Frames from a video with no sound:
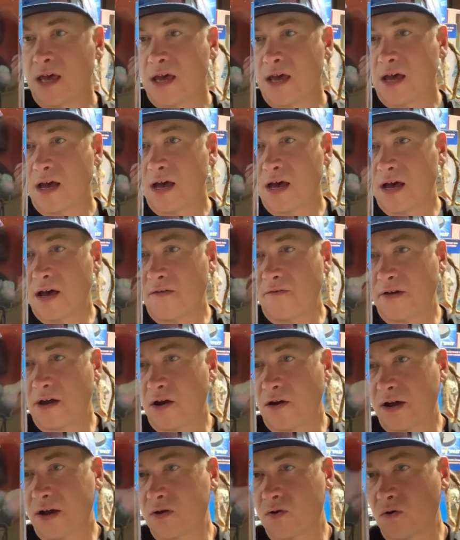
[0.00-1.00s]

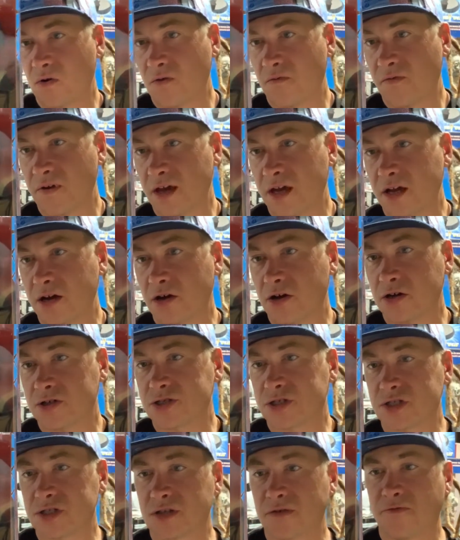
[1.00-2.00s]
Very cool figure.
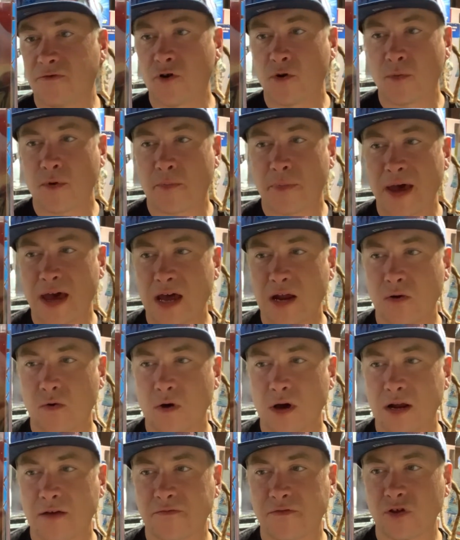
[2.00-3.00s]
She's the former
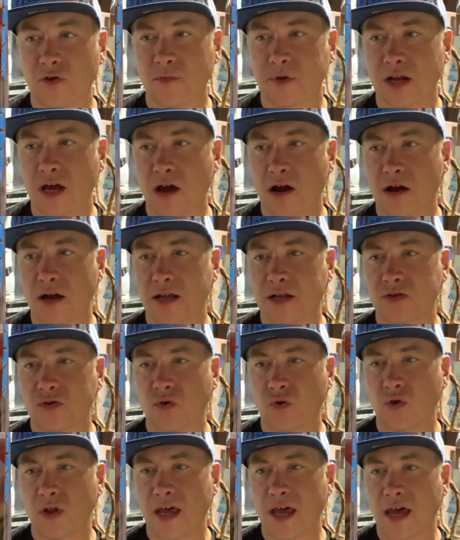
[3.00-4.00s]
Padawan of Luminara and
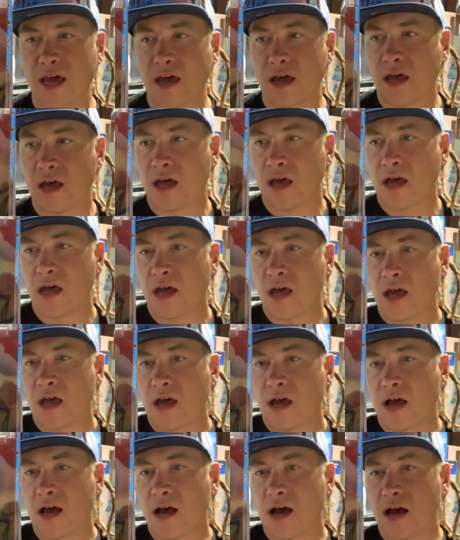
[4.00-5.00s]
Dooley.
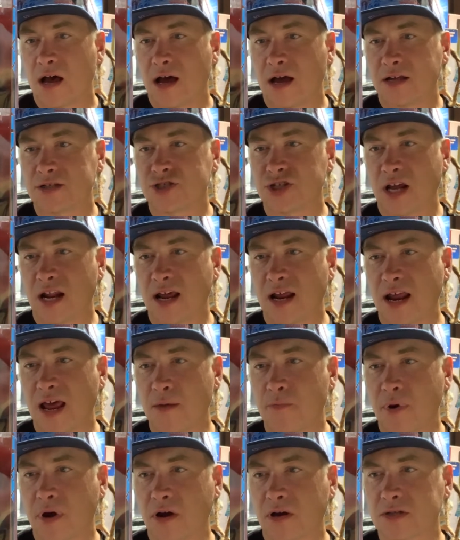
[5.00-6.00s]
Jedi Knight
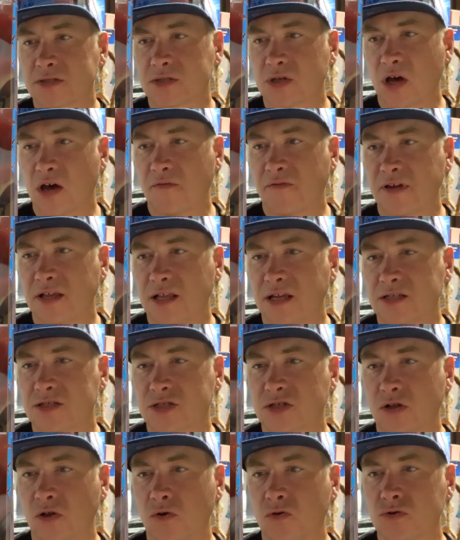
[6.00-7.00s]
Barrissafi leads
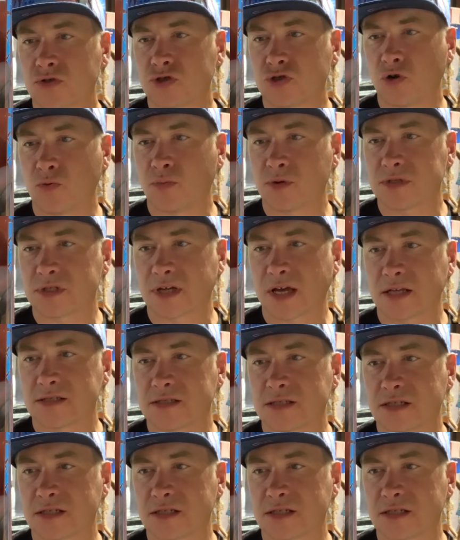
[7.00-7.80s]
clone troopers against the